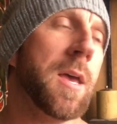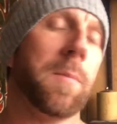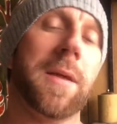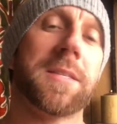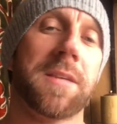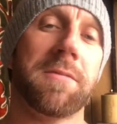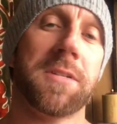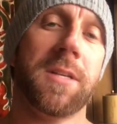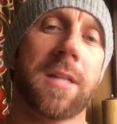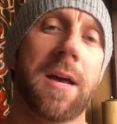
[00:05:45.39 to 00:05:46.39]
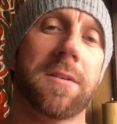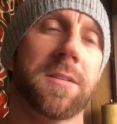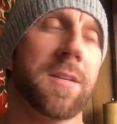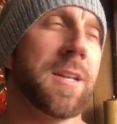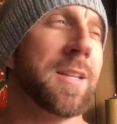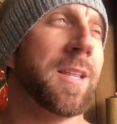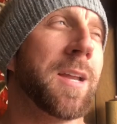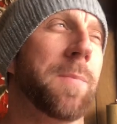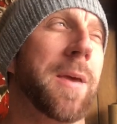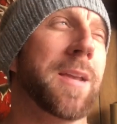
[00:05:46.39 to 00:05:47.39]
Paid $17,000, and then
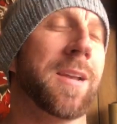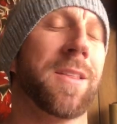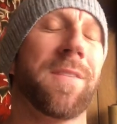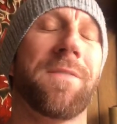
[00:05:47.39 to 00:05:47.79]
I paid another